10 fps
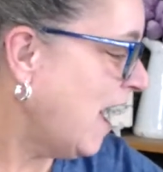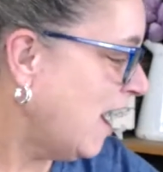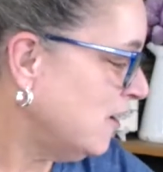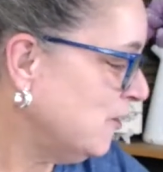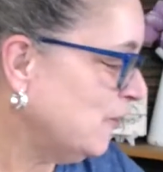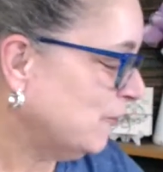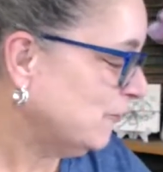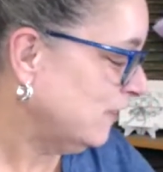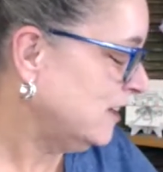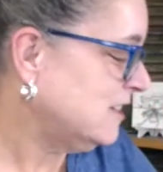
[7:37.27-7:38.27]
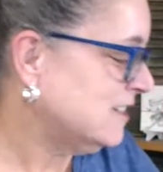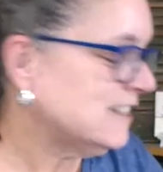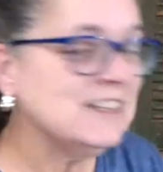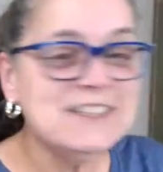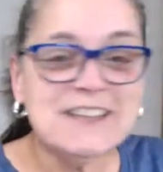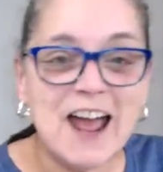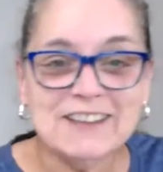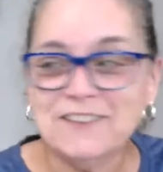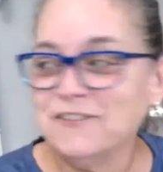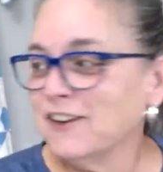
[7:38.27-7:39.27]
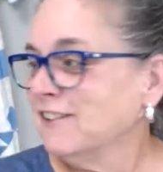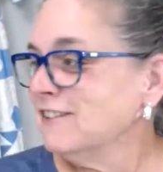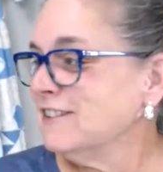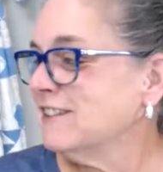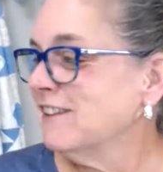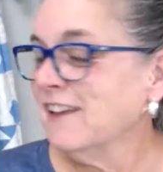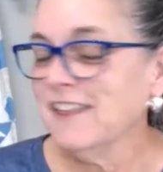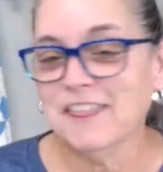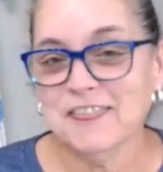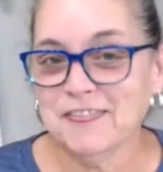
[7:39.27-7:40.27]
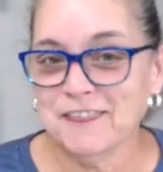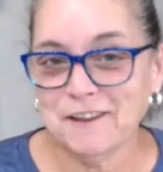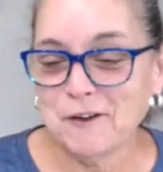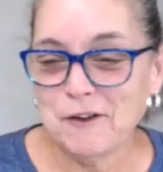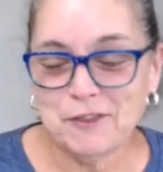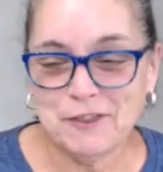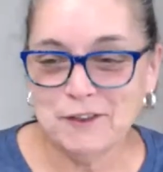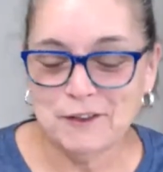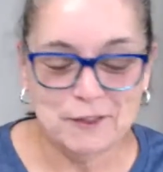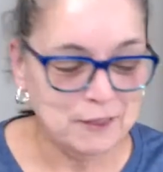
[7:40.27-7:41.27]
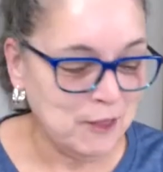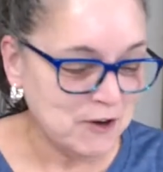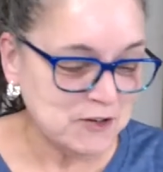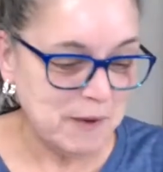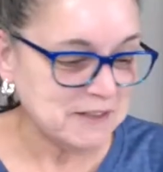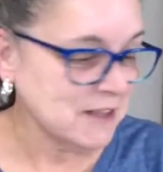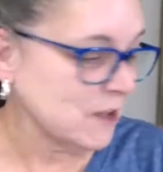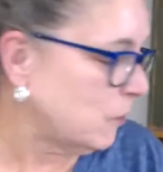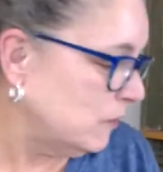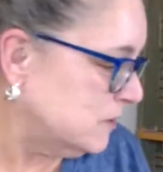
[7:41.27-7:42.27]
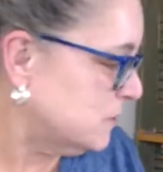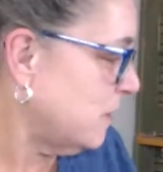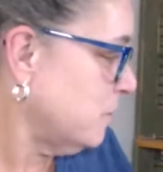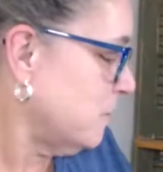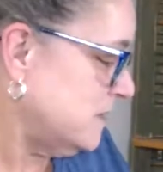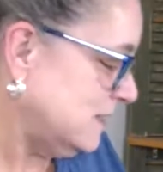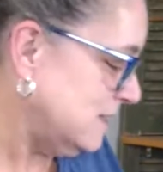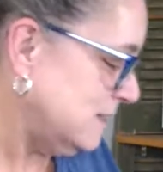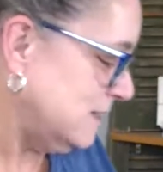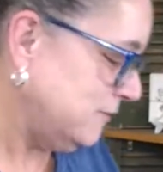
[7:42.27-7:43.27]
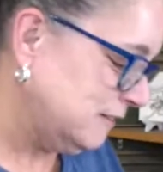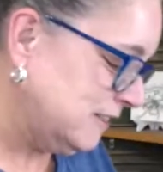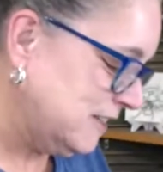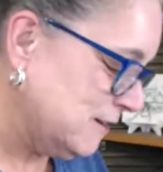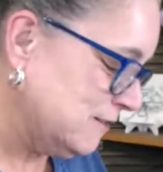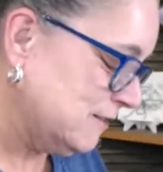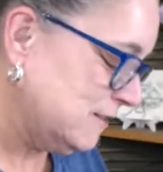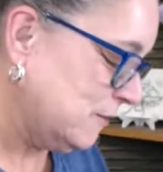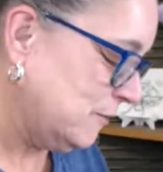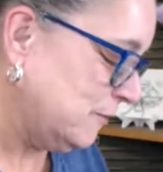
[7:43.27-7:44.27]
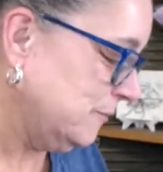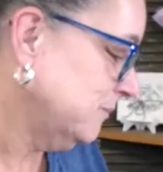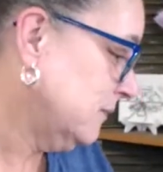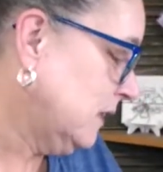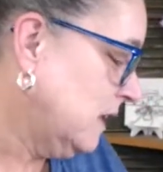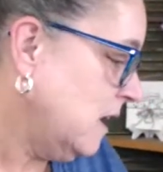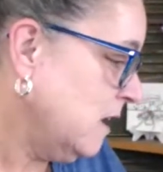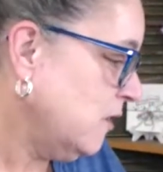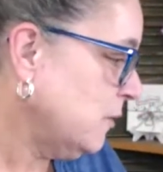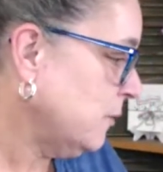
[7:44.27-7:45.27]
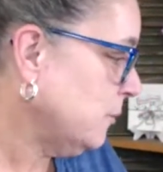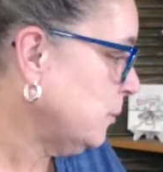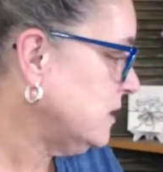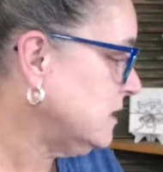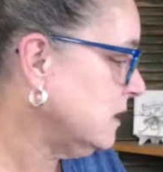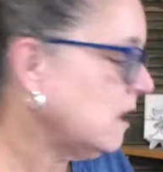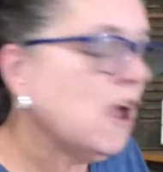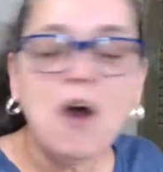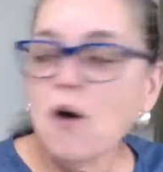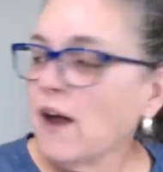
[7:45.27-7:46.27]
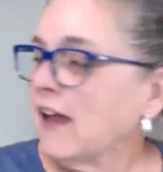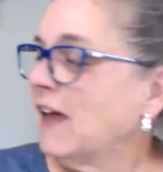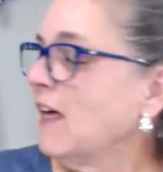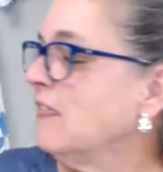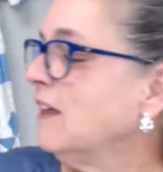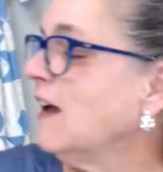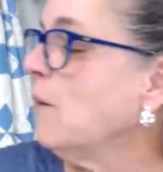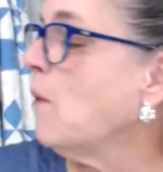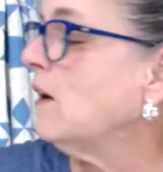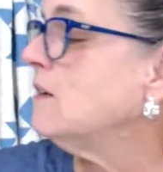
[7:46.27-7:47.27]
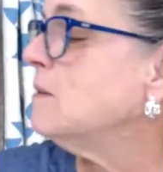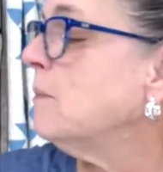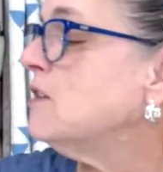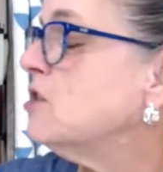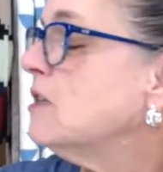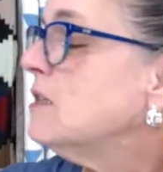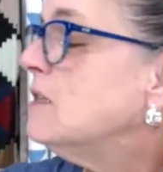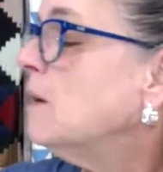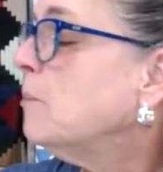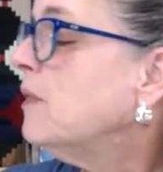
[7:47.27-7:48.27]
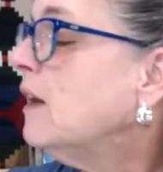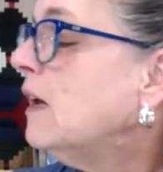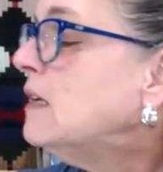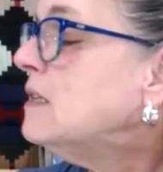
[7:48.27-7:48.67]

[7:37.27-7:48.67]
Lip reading: don't know. It's not difficult. The laundry basket quilts one wasn't difficult either. So another reason. Oh, I think I wanted to mention a tip that I